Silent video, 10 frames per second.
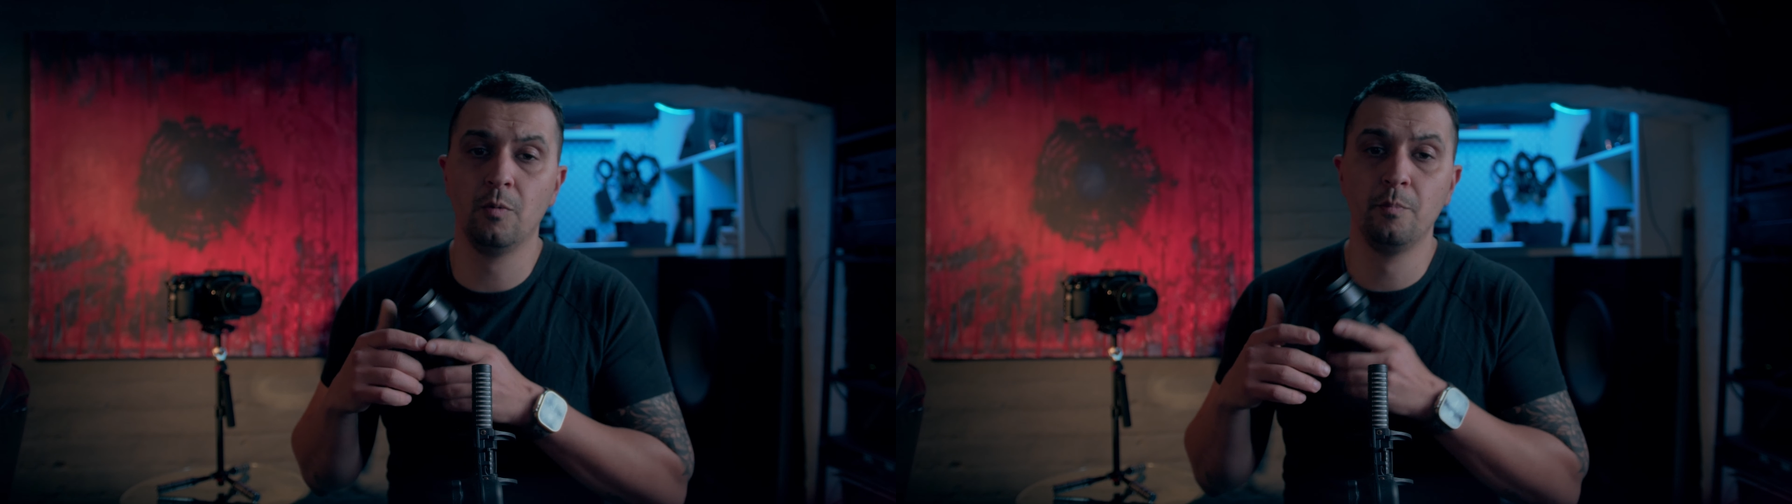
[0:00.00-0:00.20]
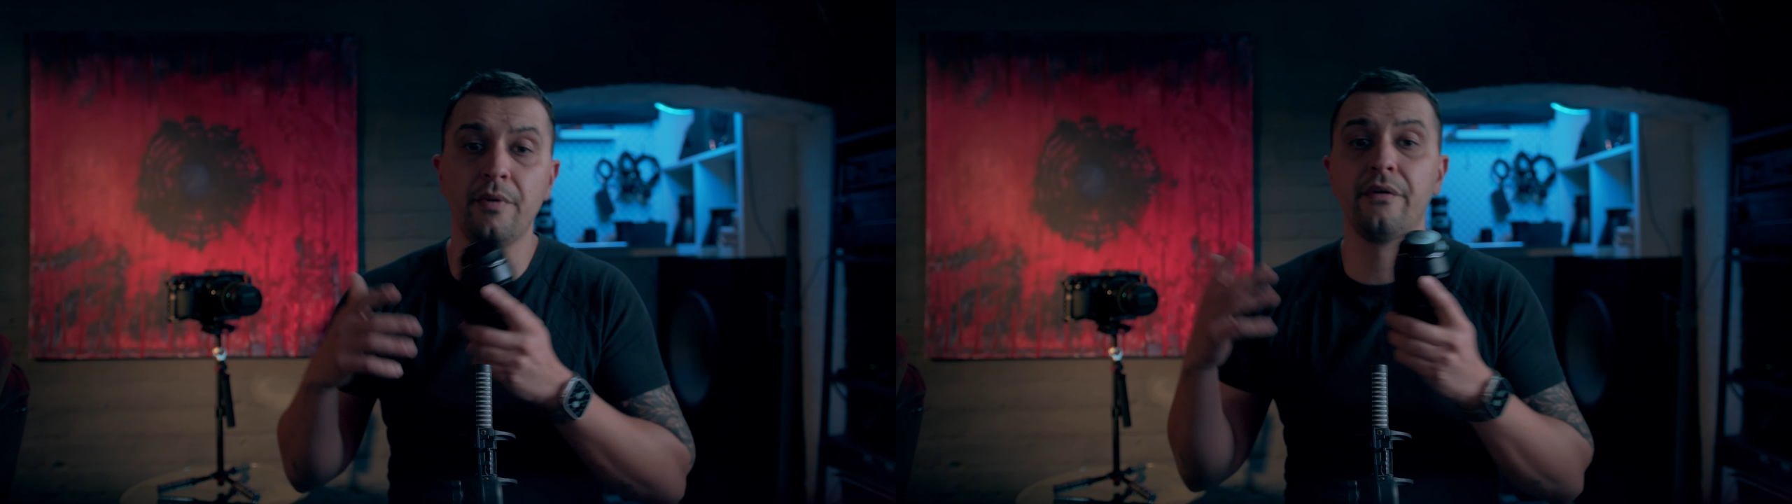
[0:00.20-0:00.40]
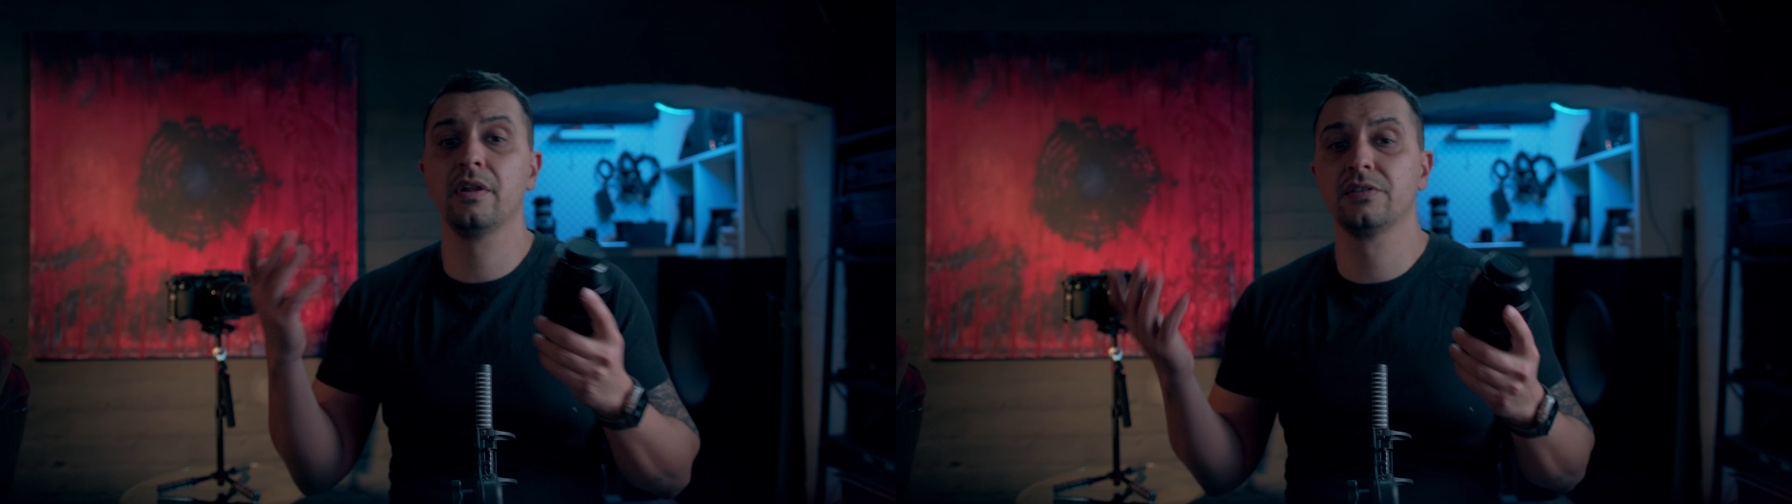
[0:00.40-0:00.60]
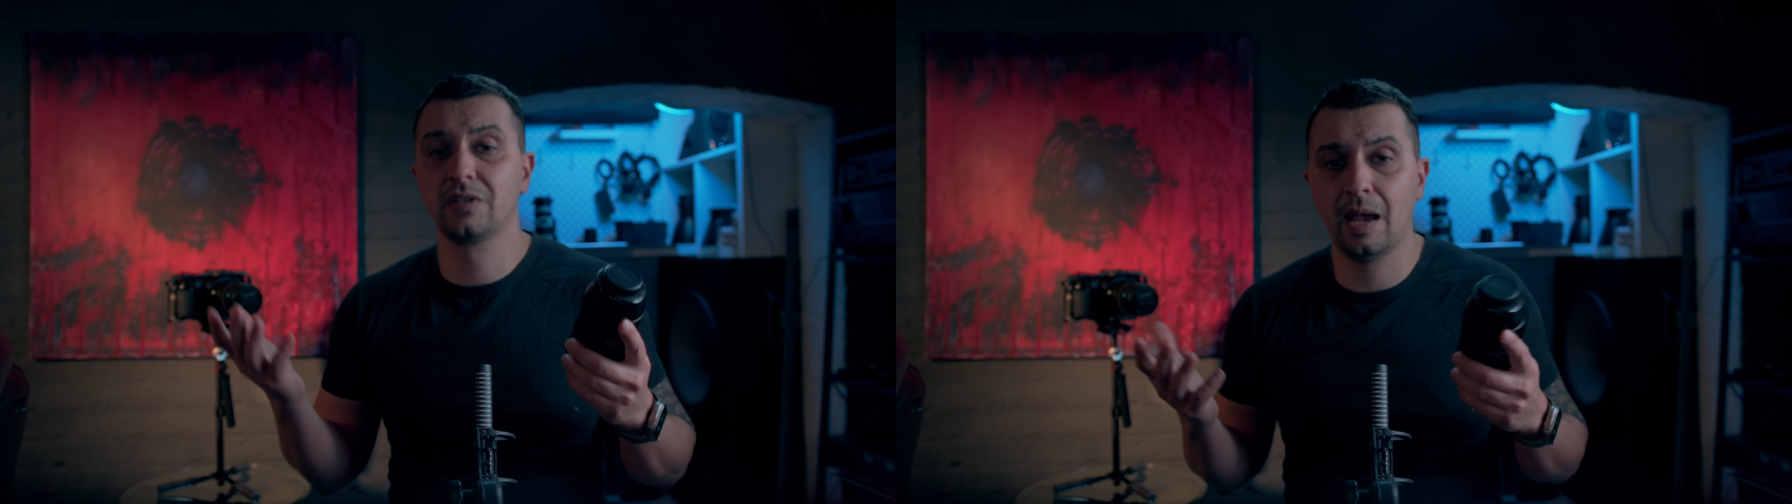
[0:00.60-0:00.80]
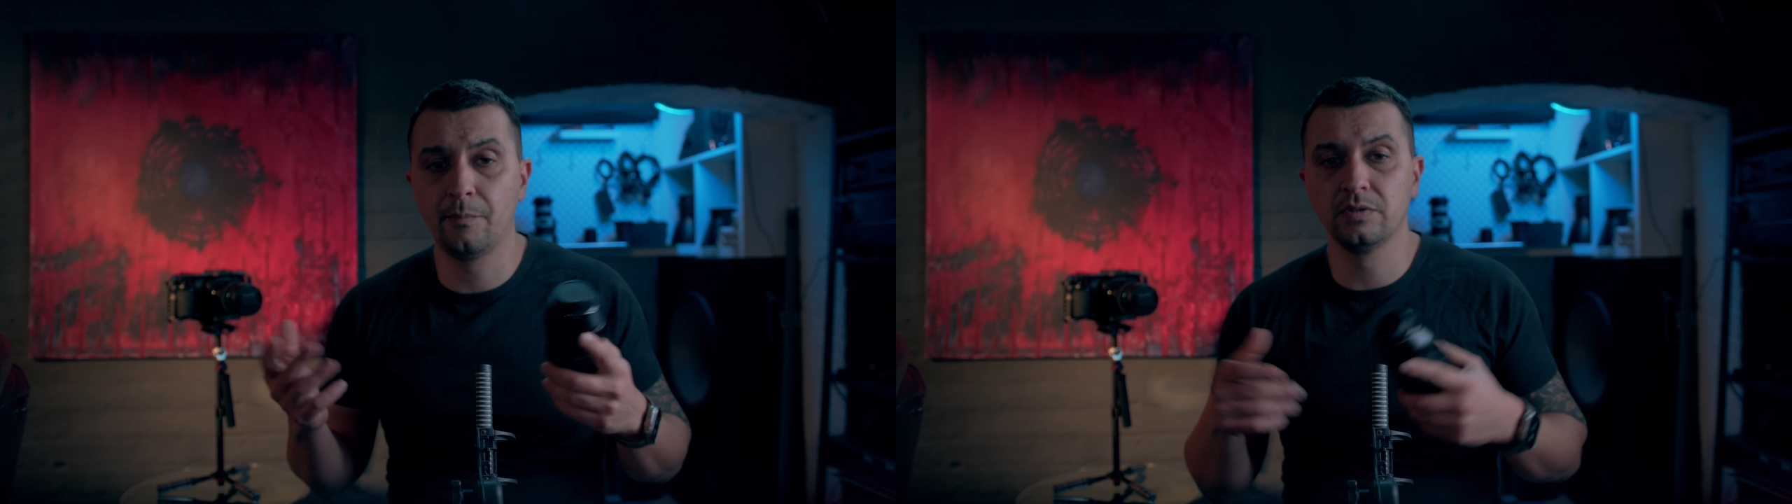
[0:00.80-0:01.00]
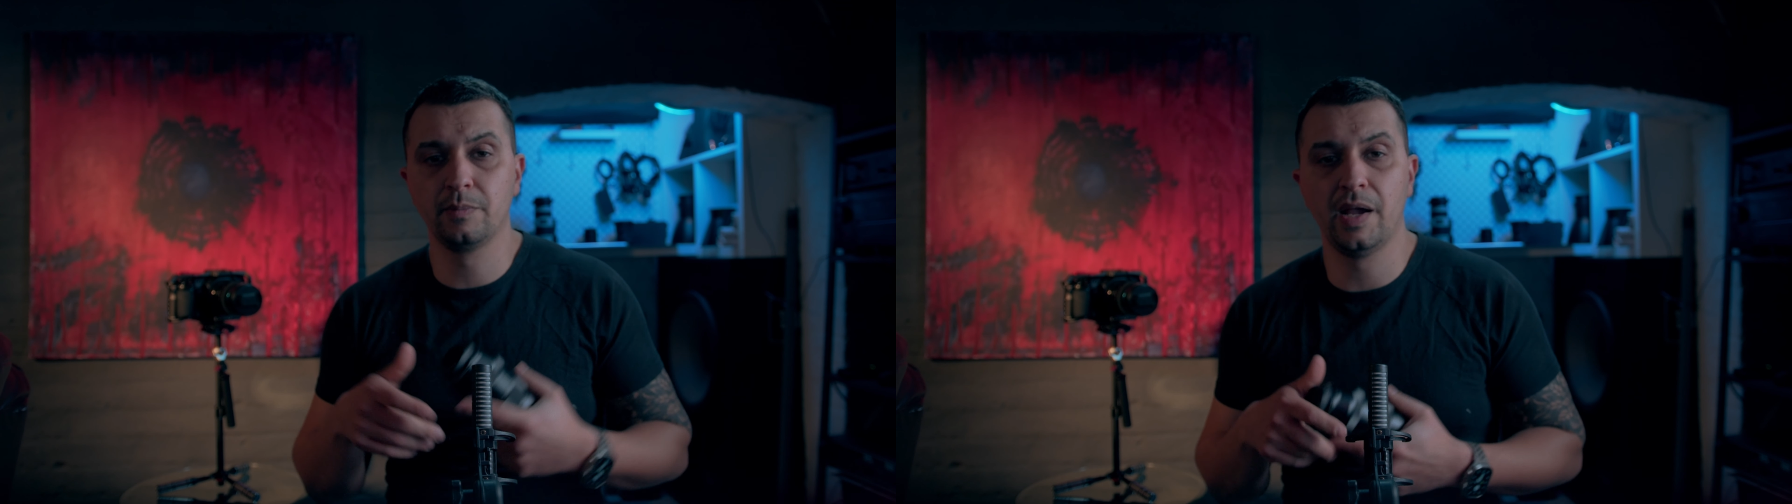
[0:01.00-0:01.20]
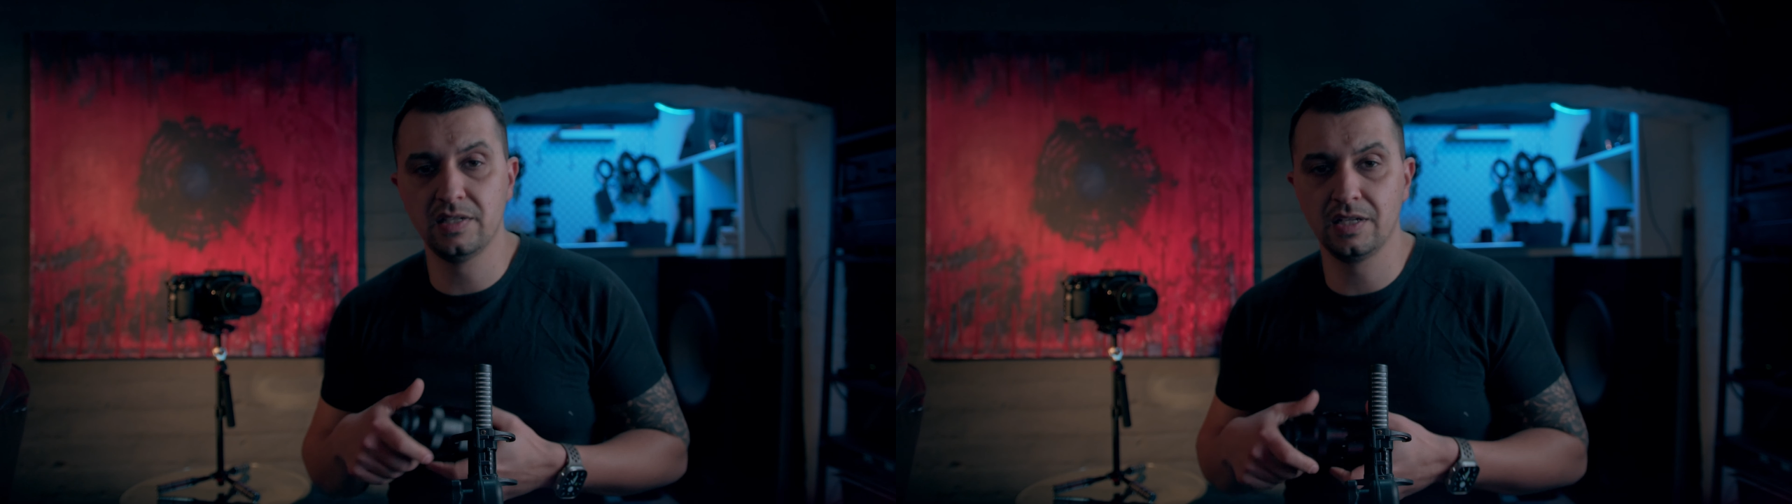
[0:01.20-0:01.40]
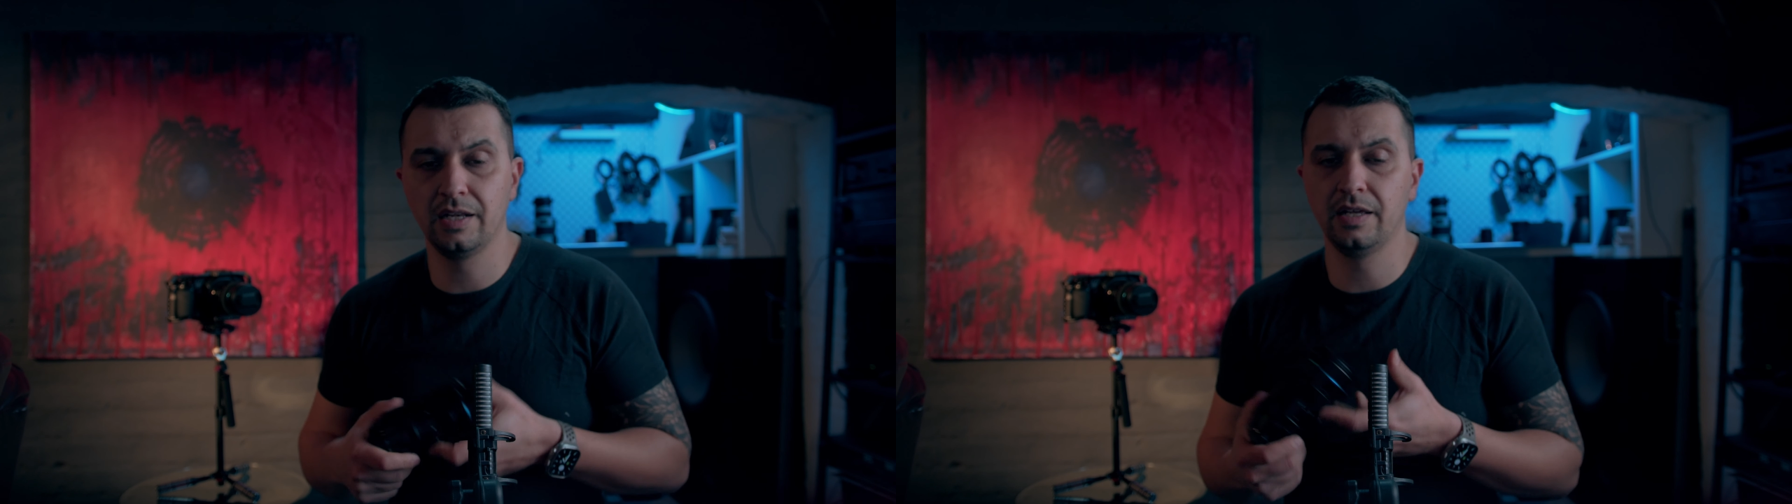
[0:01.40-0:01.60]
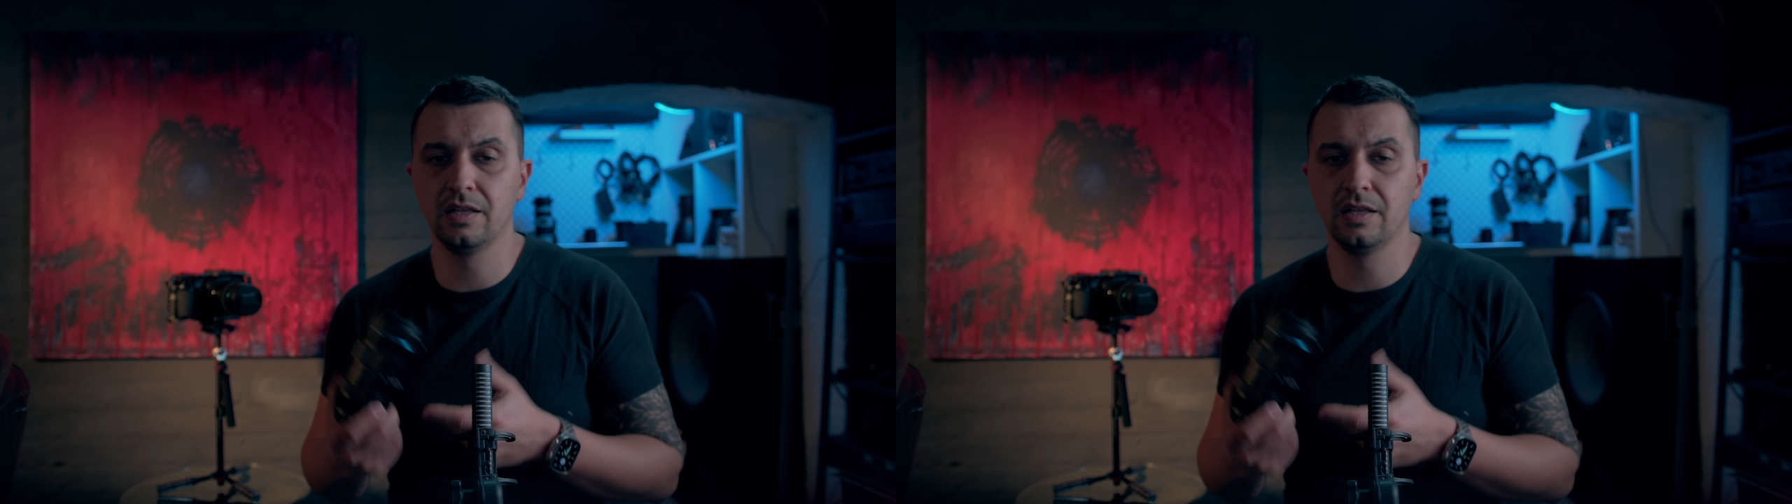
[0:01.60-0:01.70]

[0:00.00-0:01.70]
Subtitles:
mirrorless cameras, basically.